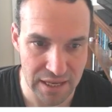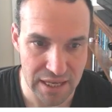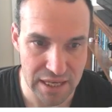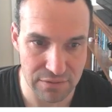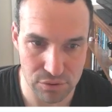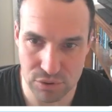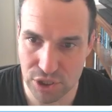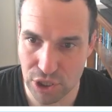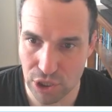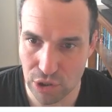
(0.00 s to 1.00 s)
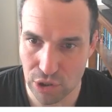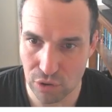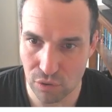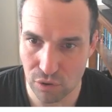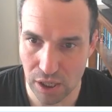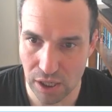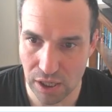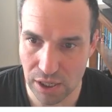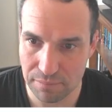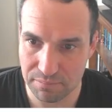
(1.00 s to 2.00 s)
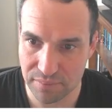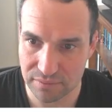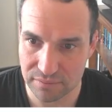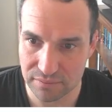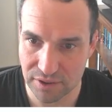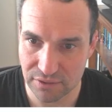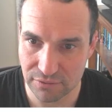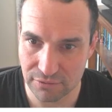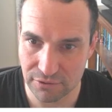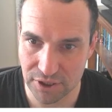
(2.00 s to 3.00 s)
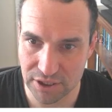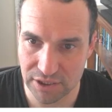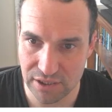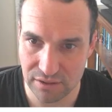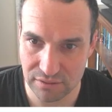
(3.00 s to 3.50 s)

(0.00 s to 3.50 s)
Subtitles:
If you go up vertically,